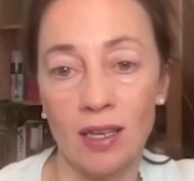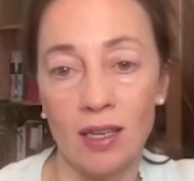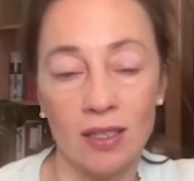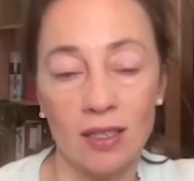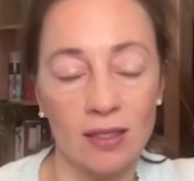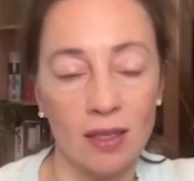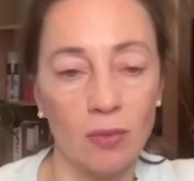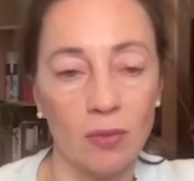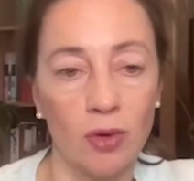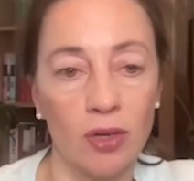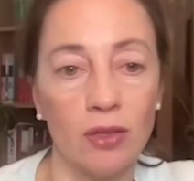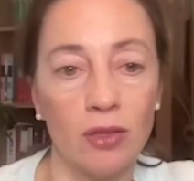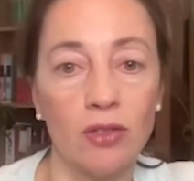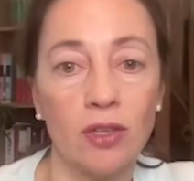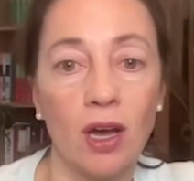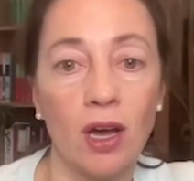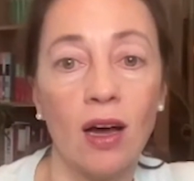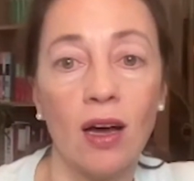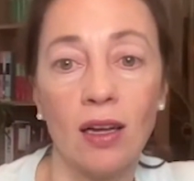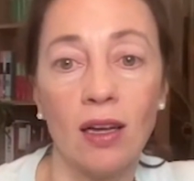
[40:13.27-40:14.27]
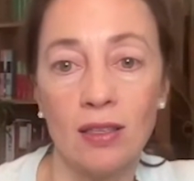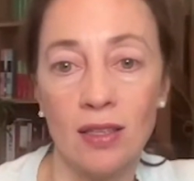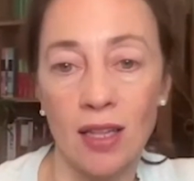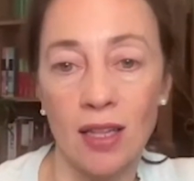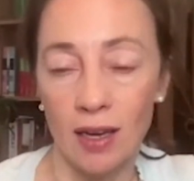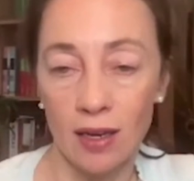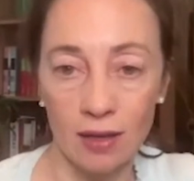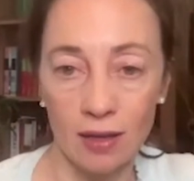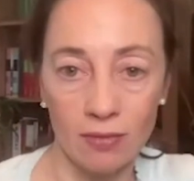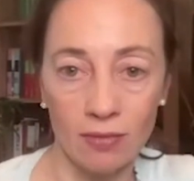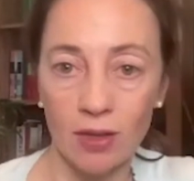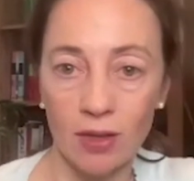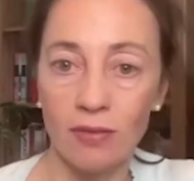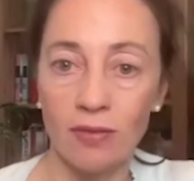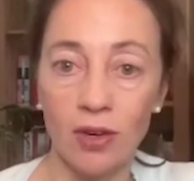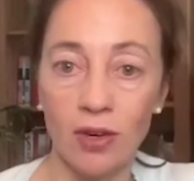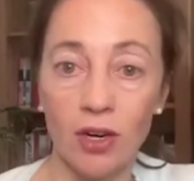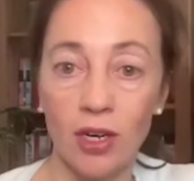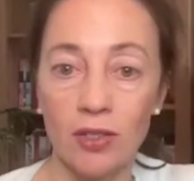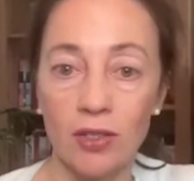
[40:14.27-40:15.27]
And as someone who taught that in
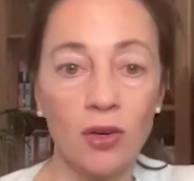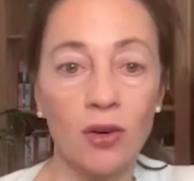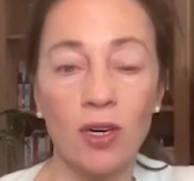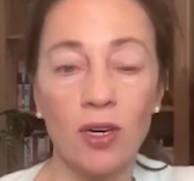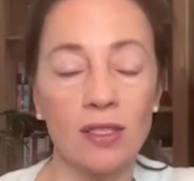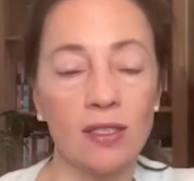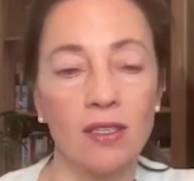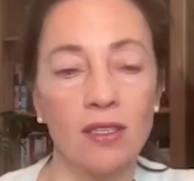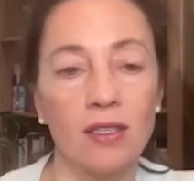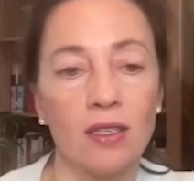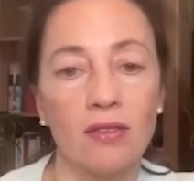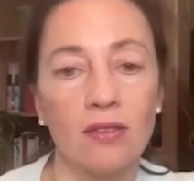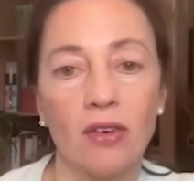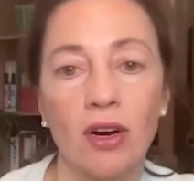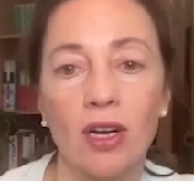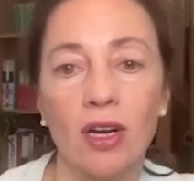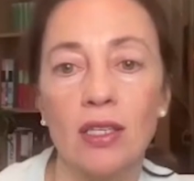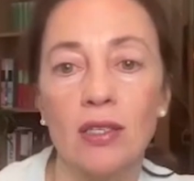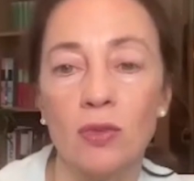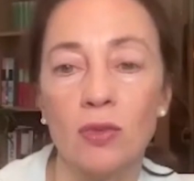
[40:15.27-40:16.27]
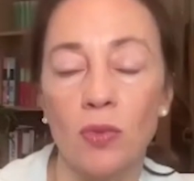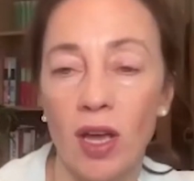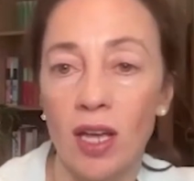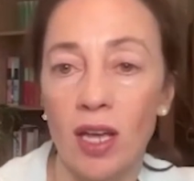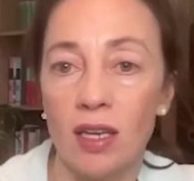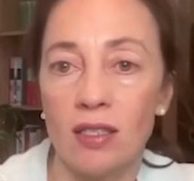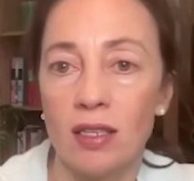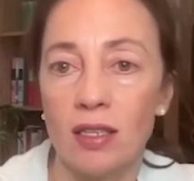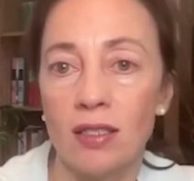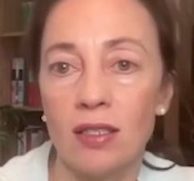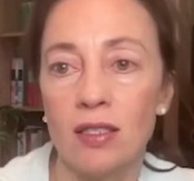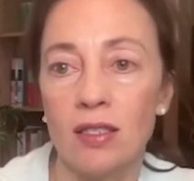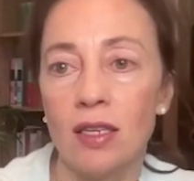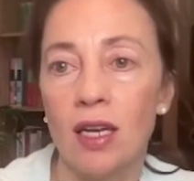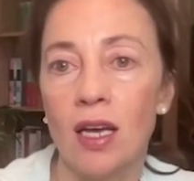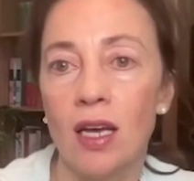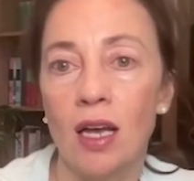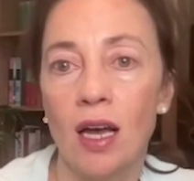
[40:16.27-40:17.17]
various courses in various ways, it's